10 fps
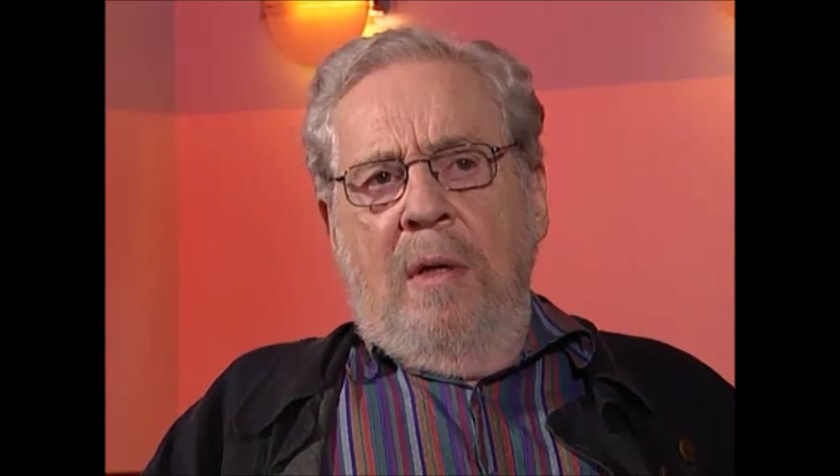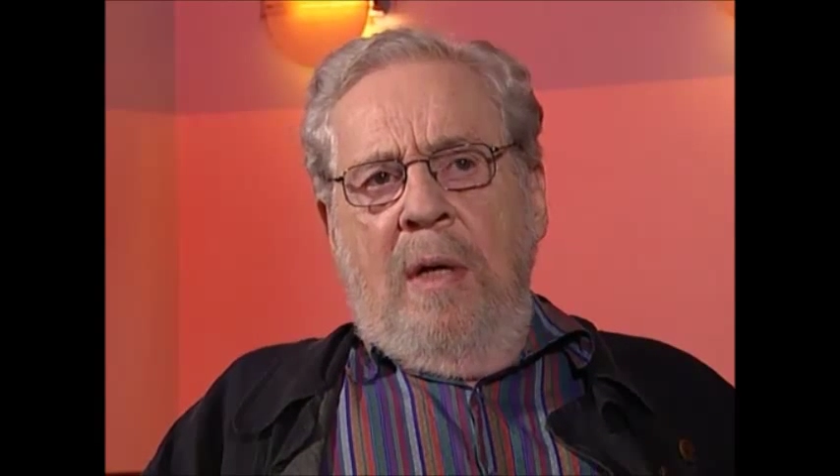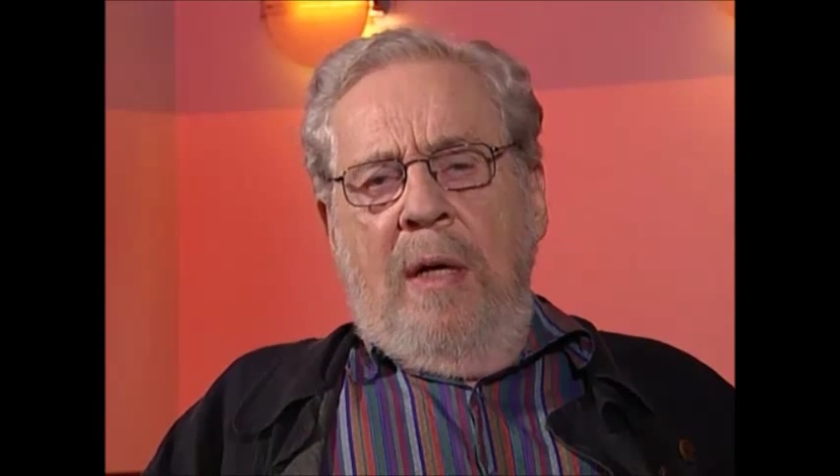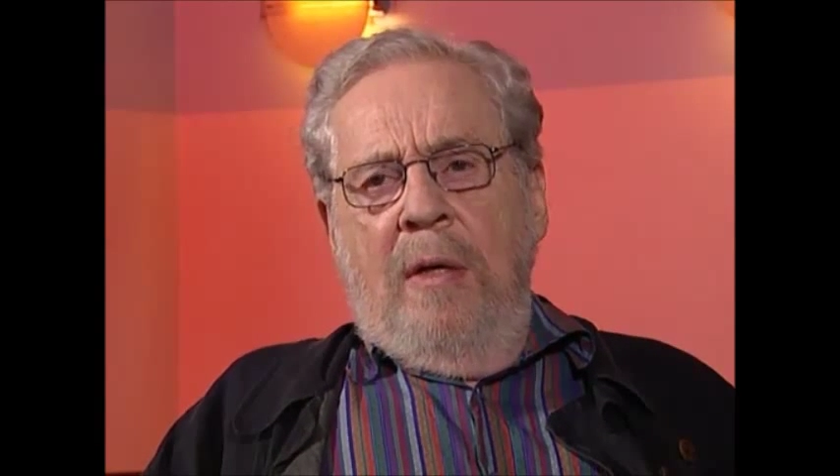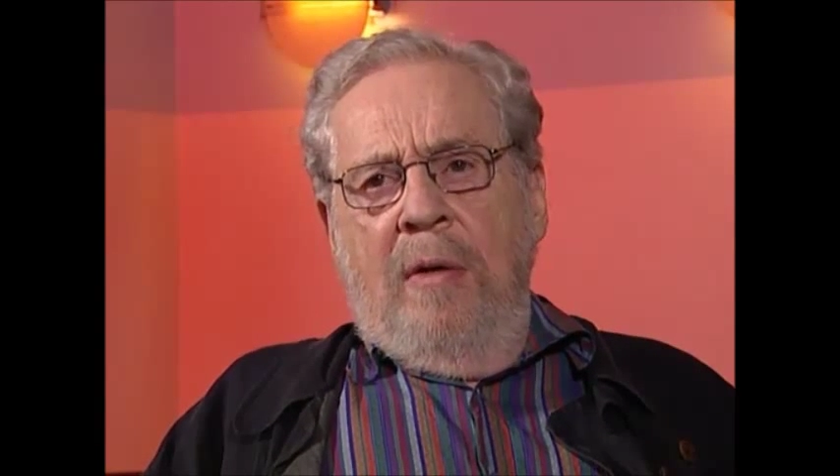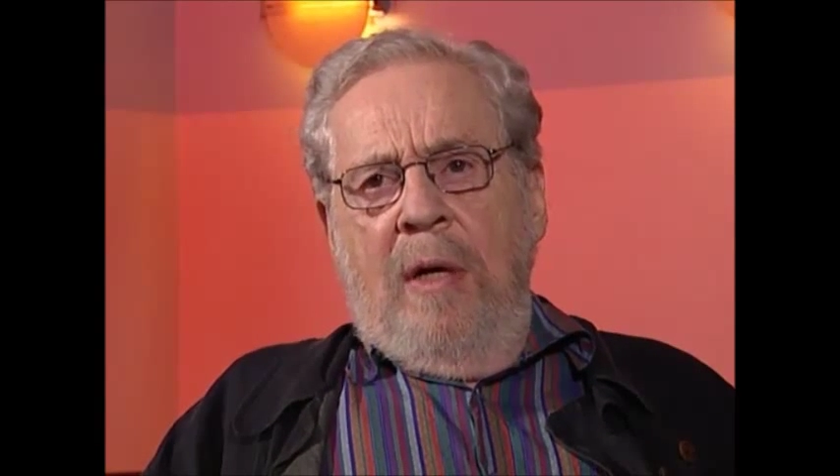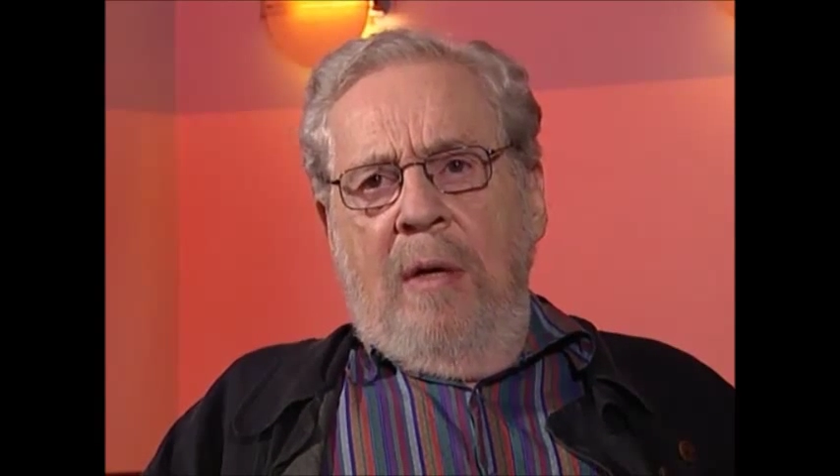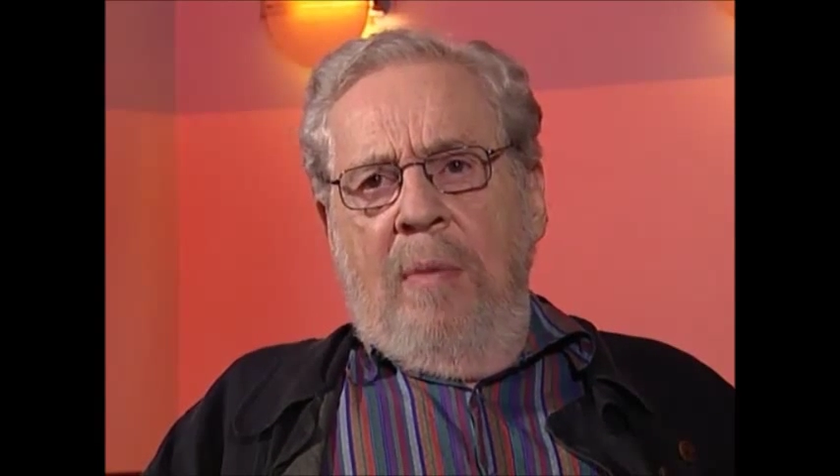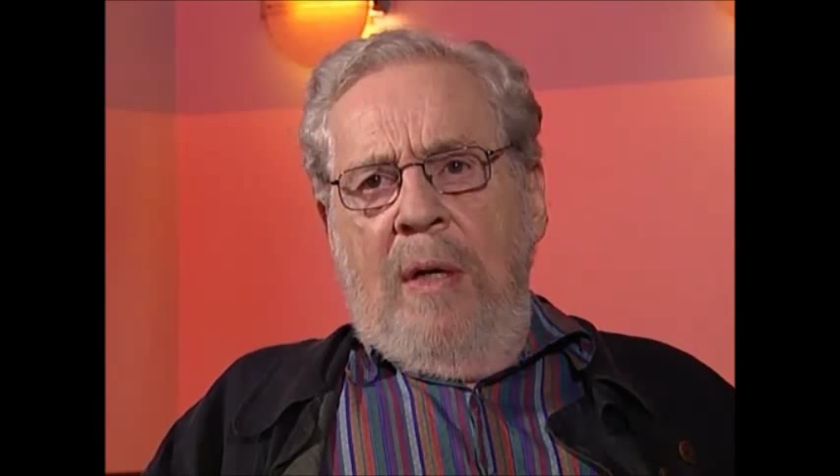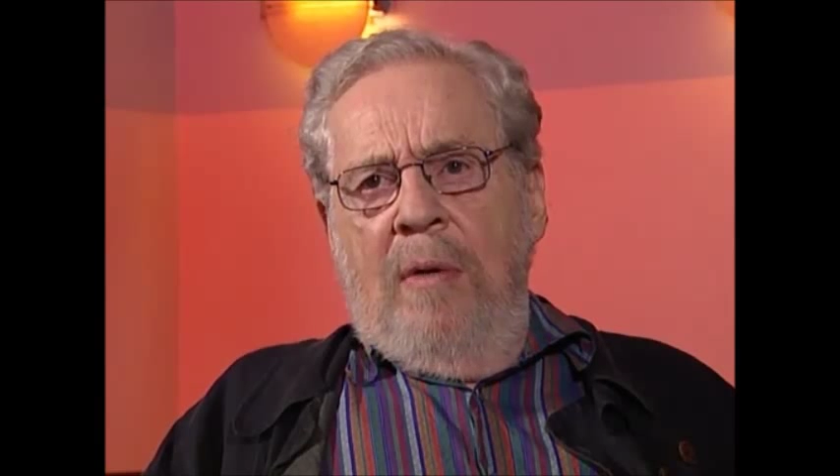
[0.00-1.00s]
later
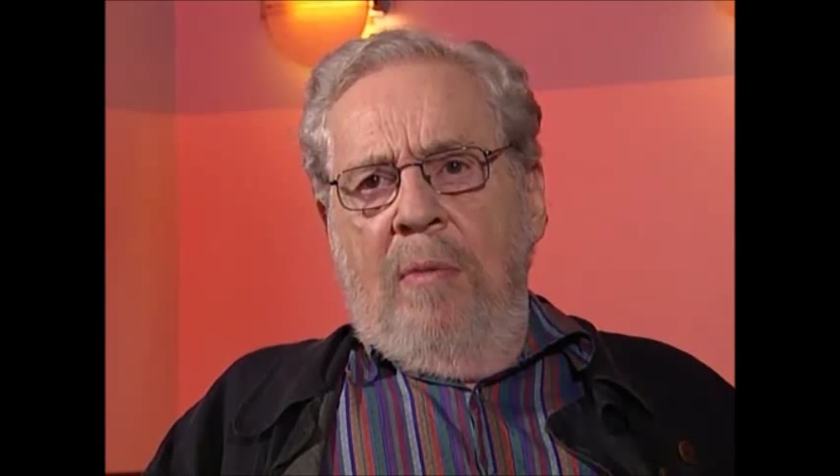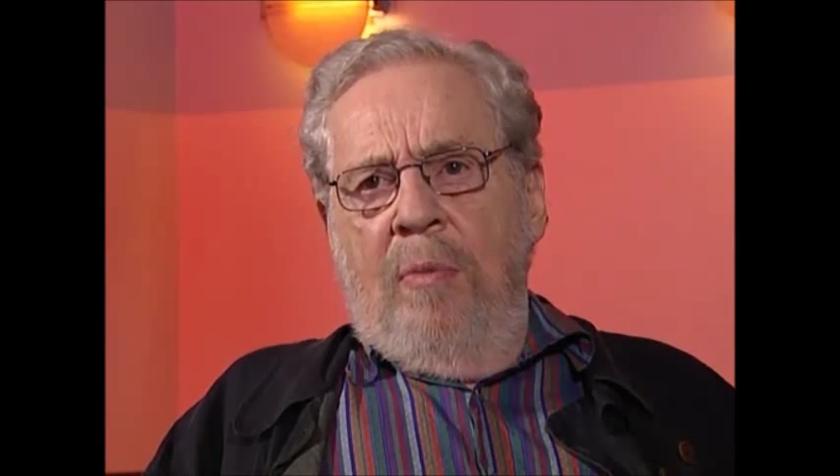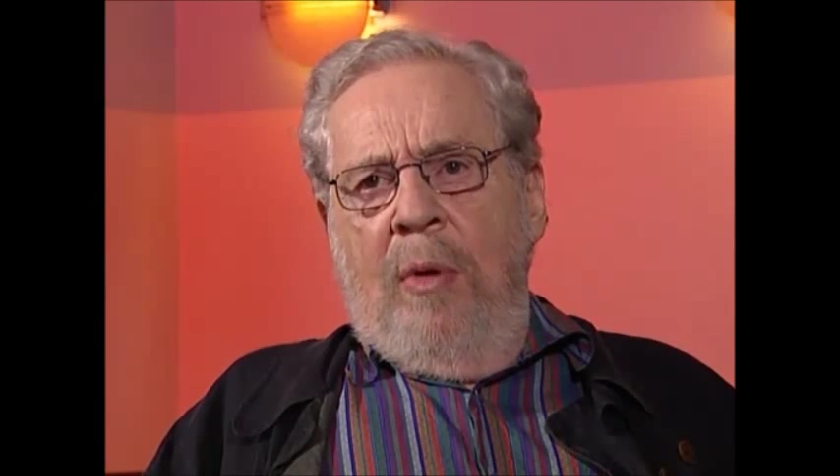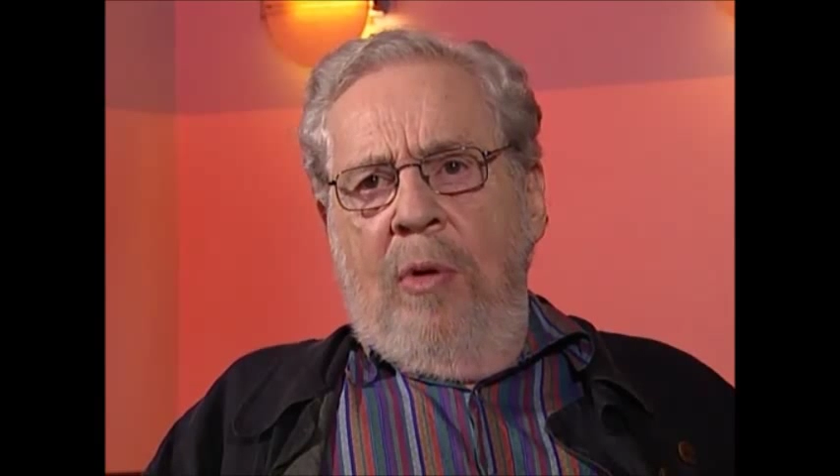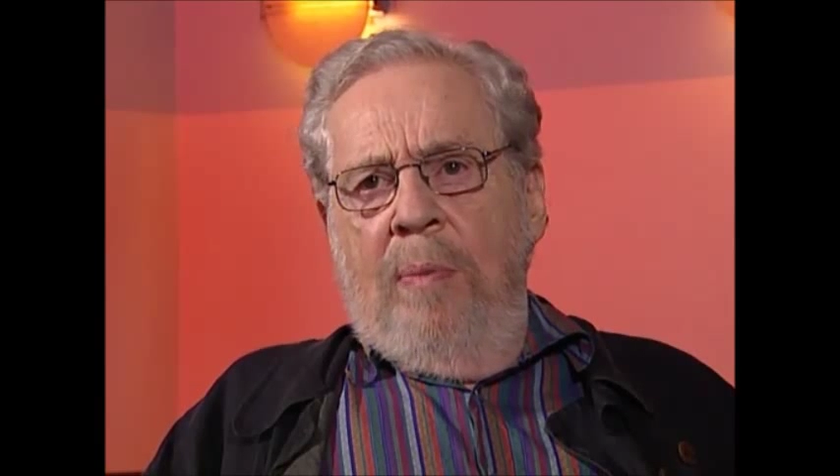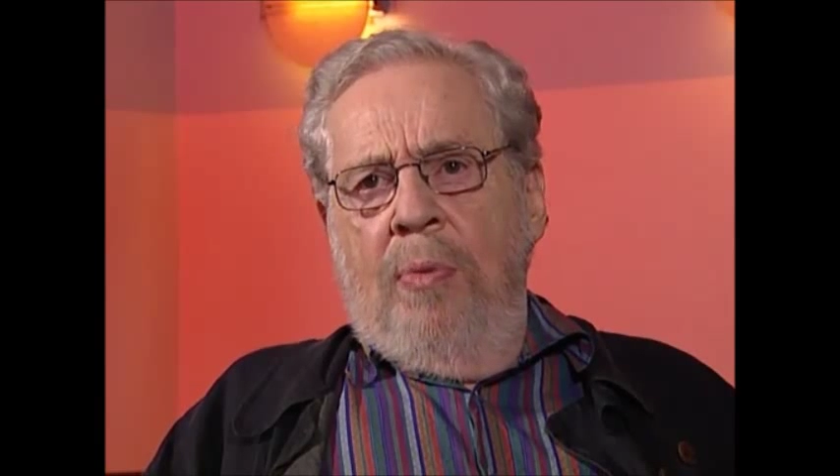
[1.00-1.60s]
I made more